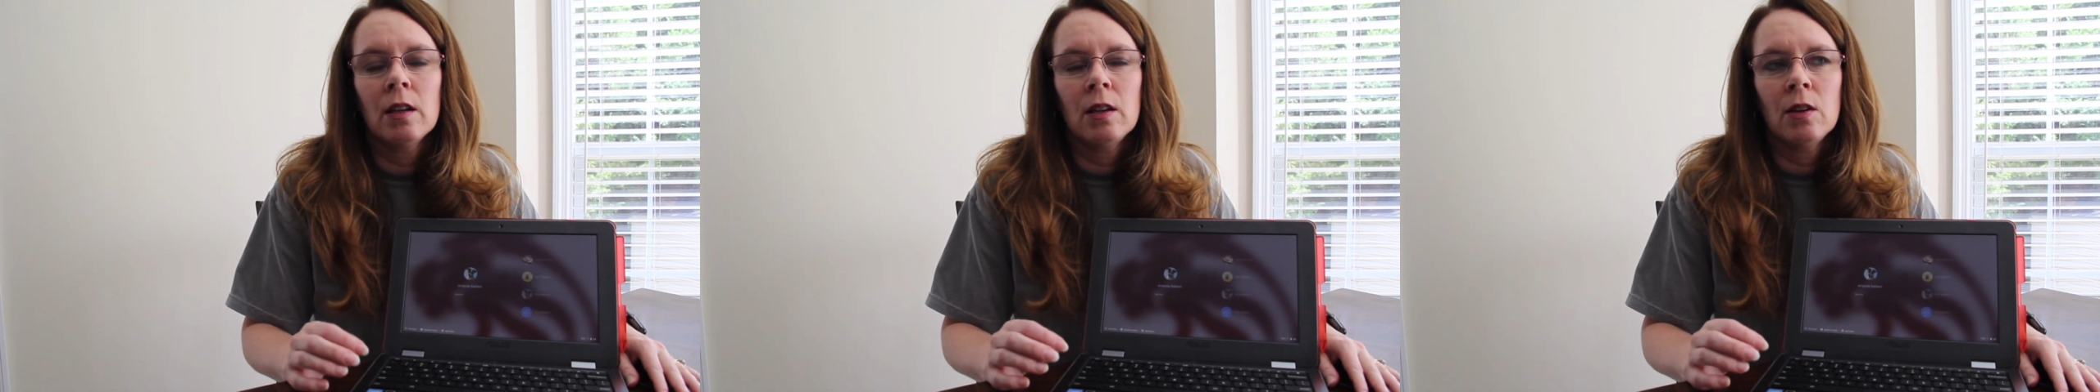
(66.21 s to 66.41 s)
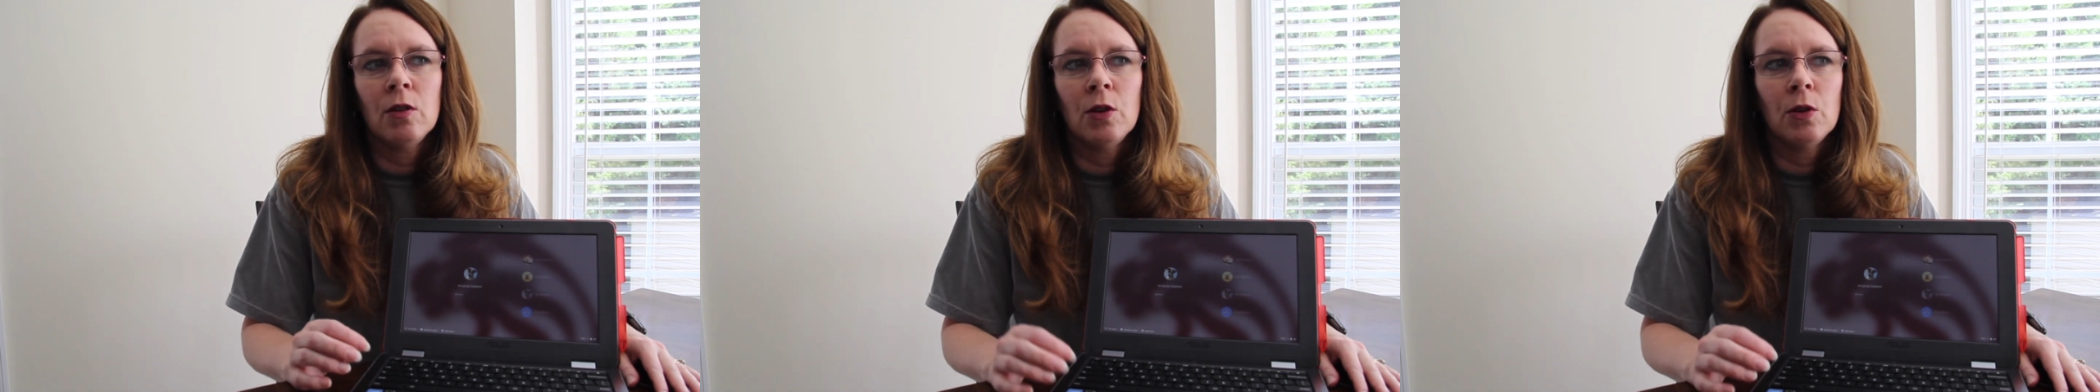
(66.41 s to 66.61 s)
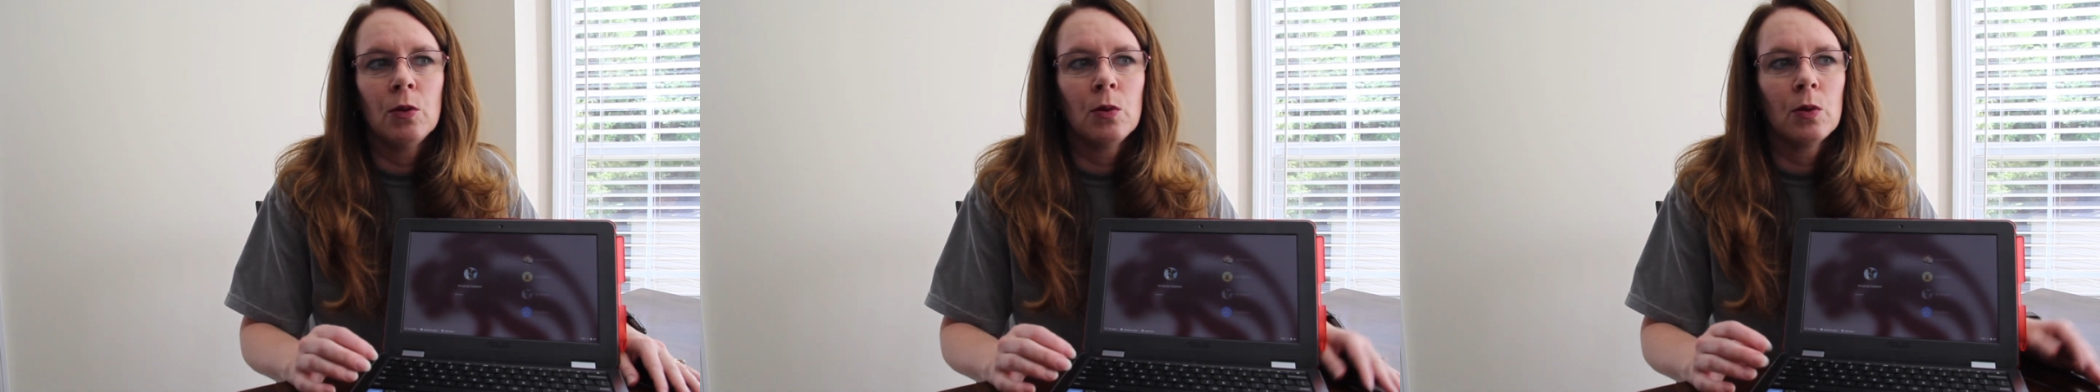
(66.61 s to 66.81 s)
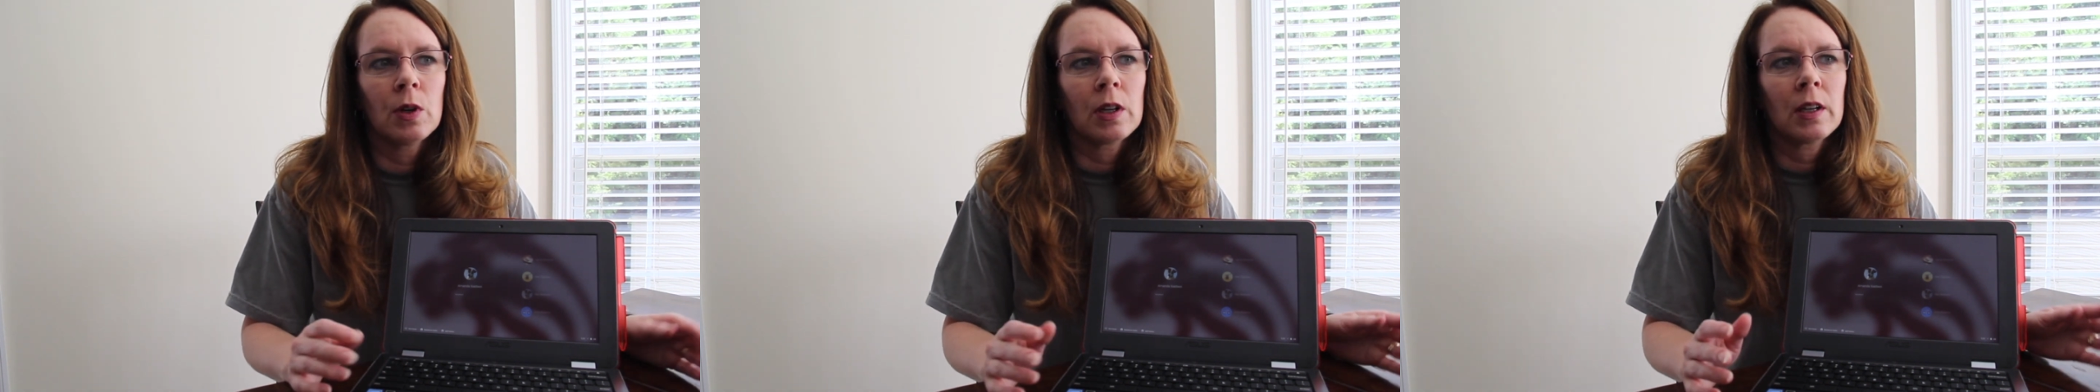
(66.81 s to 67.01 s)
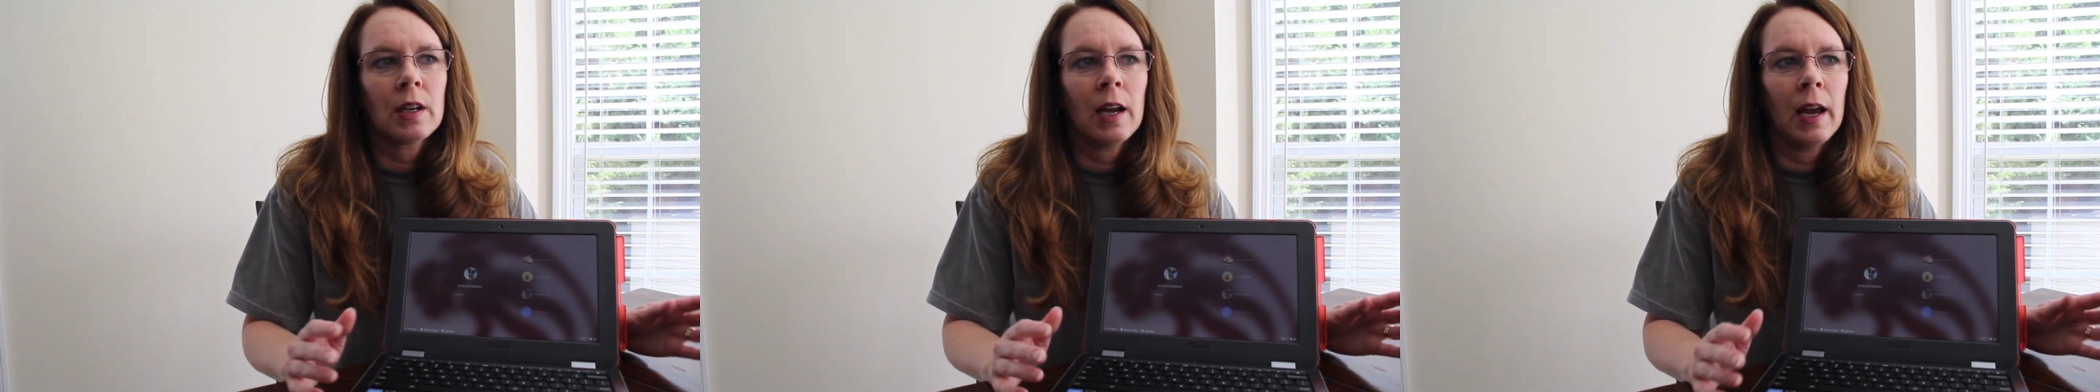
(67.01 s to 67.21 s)

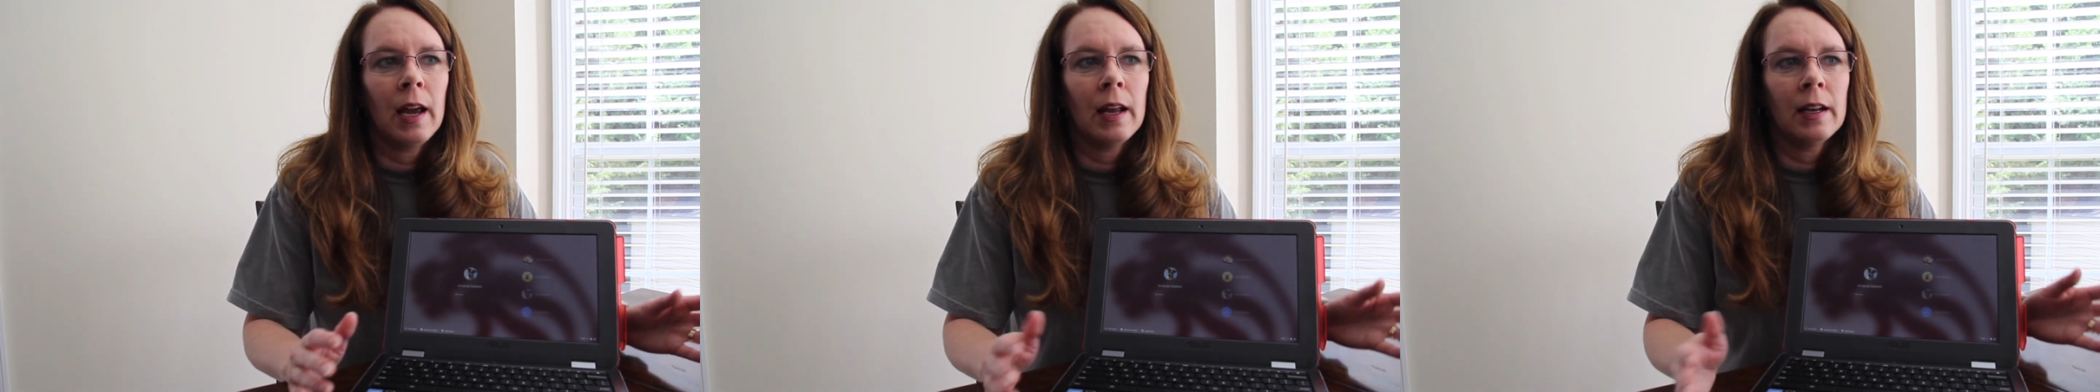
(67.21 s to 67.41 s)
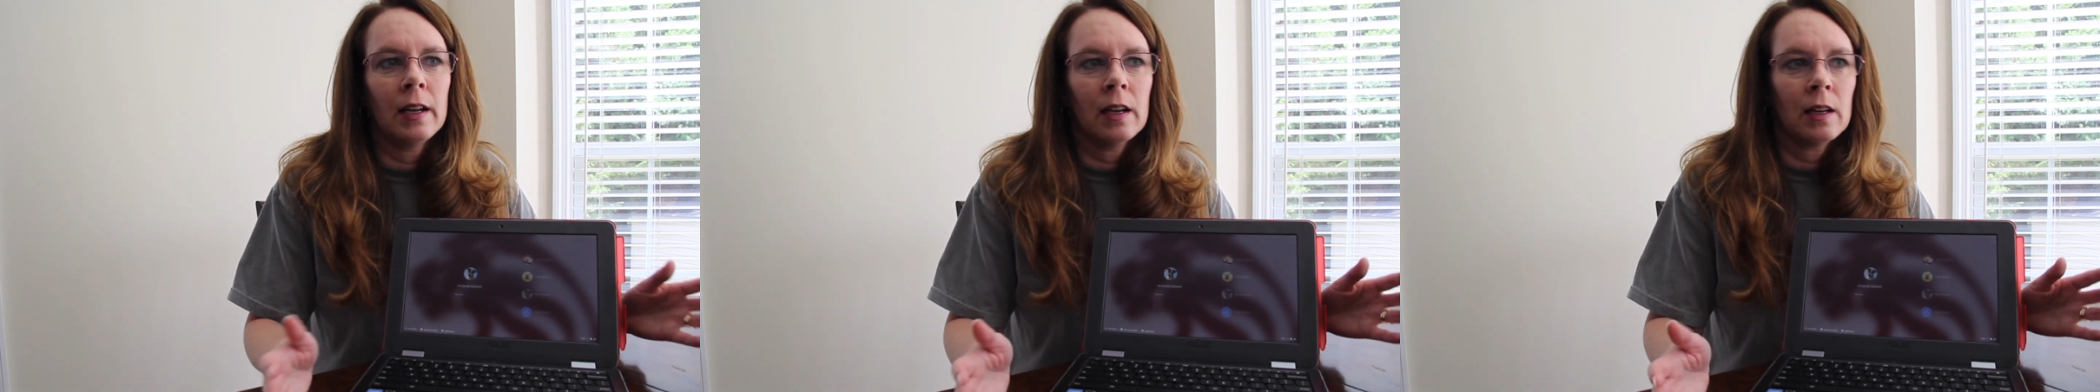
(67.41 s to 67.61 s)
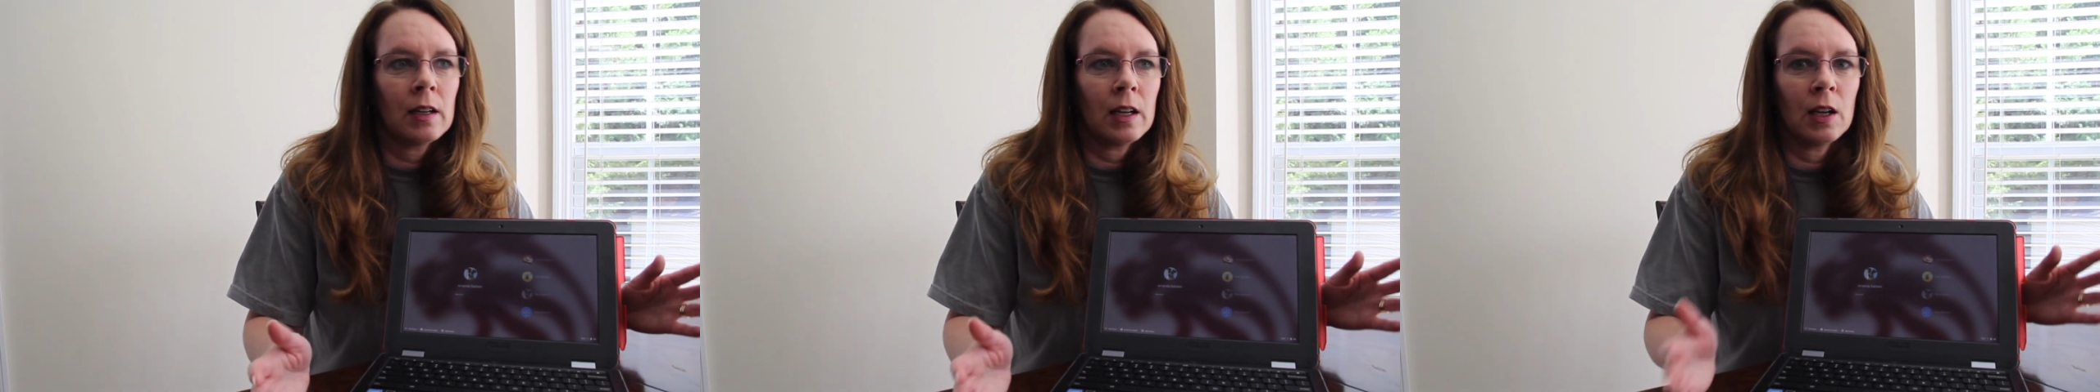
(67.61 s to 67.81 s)
You can